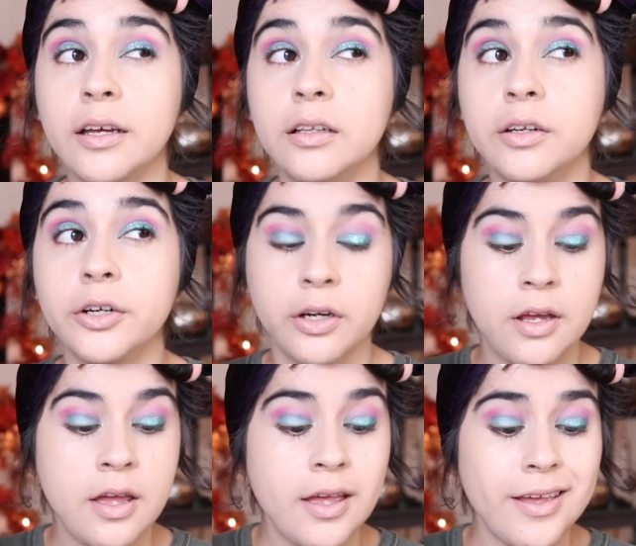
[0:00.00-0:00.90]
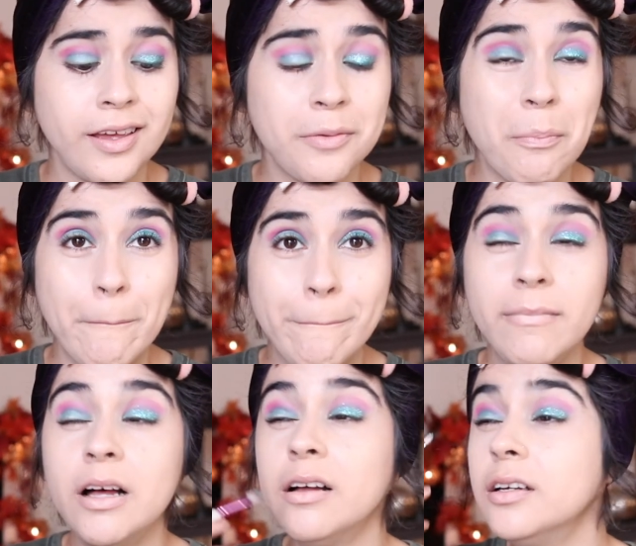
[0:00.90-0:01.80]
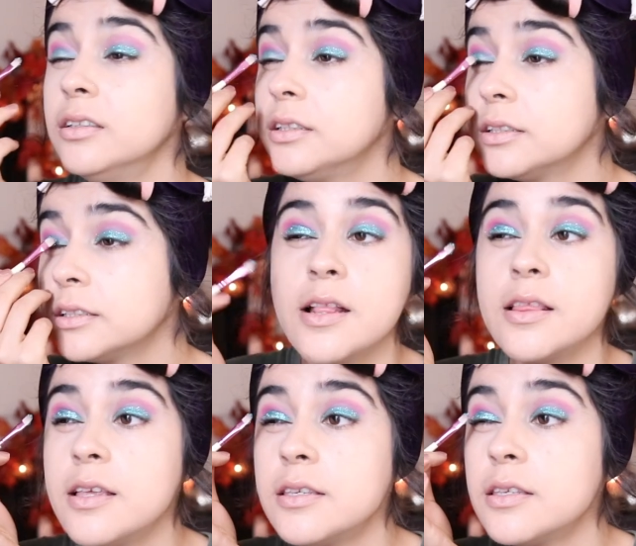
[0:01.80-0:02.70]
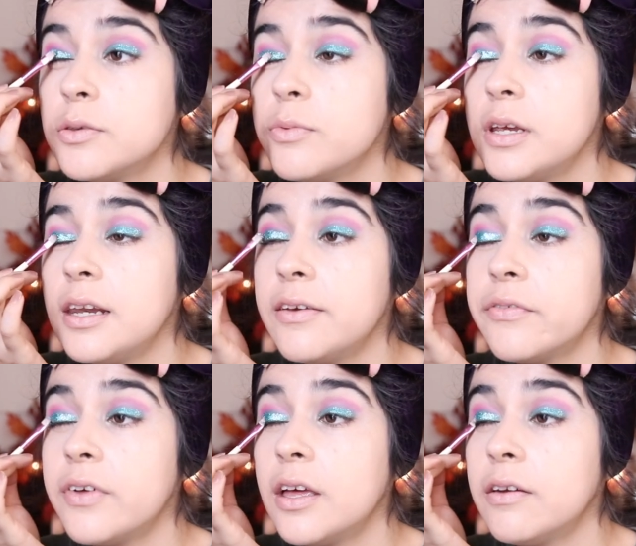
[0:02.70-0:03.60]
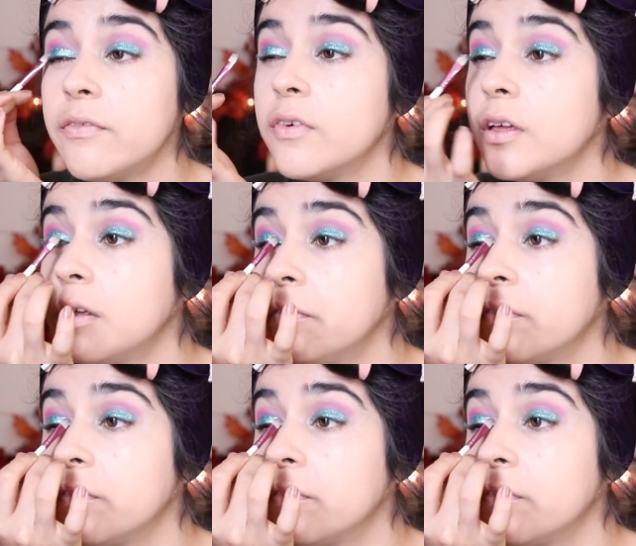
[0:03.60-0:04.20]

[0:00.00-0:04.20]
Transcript: eye glitter and months. This is really fun, fun,